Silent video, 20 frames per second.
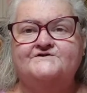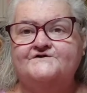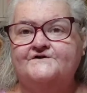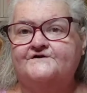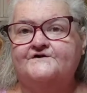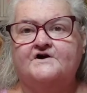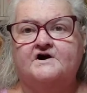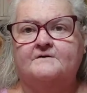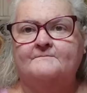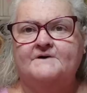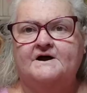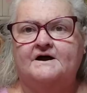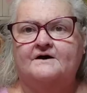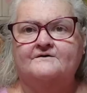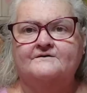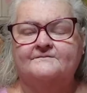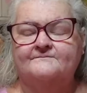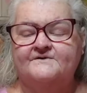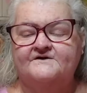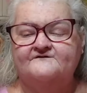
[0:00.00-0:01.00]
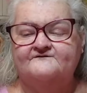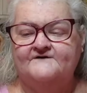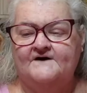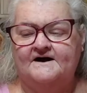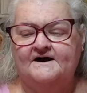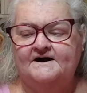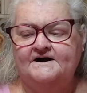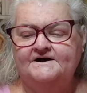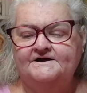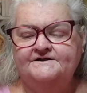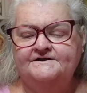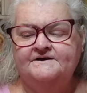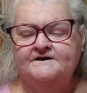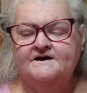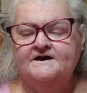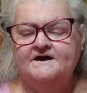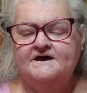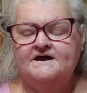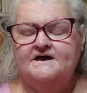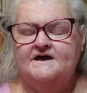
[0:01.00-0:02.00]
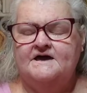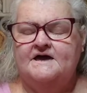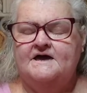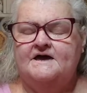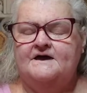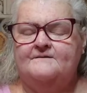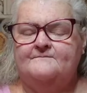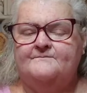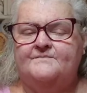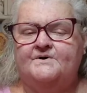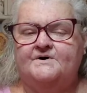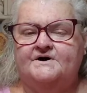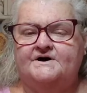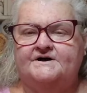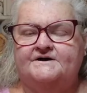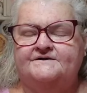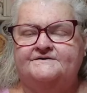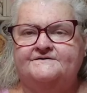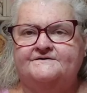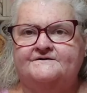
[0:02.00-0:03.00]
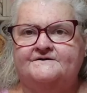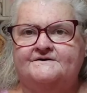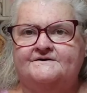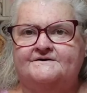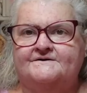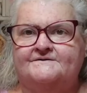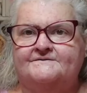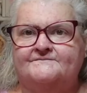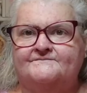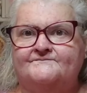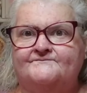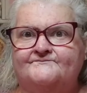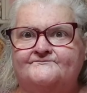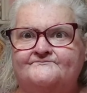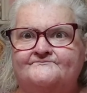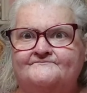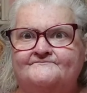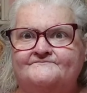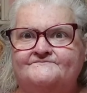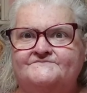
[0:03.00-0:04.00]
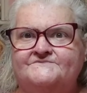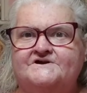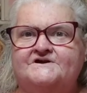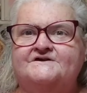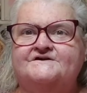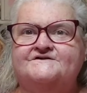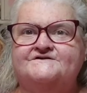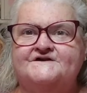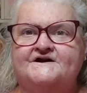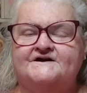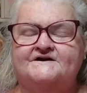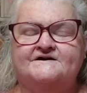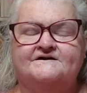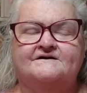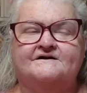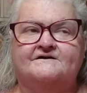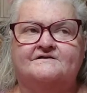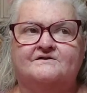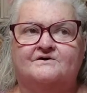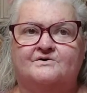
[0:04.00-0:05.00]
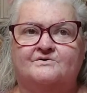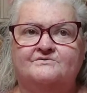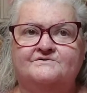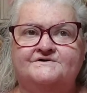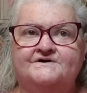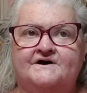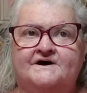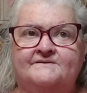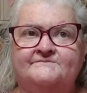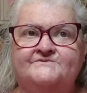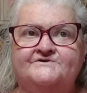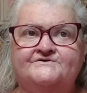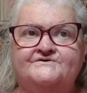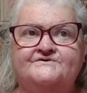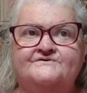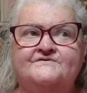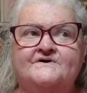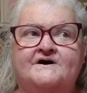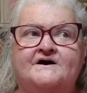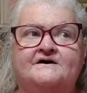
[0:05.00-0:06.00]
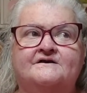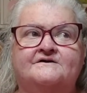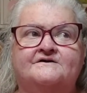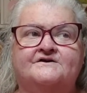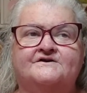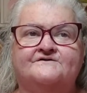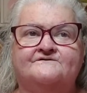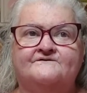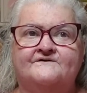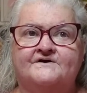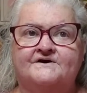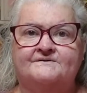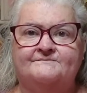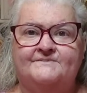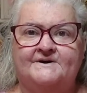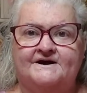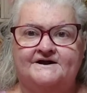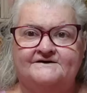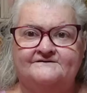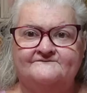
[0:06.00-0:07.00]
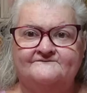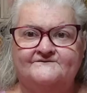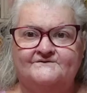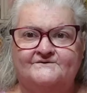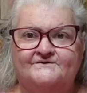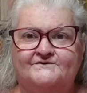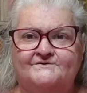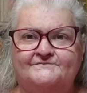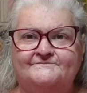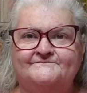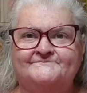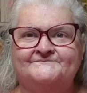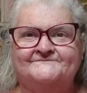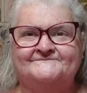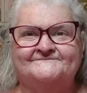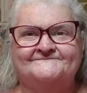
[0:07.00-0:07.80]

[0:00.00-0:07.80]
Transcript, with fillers: just come out and be fine, but it is taking a long time to do that, and it's very painful.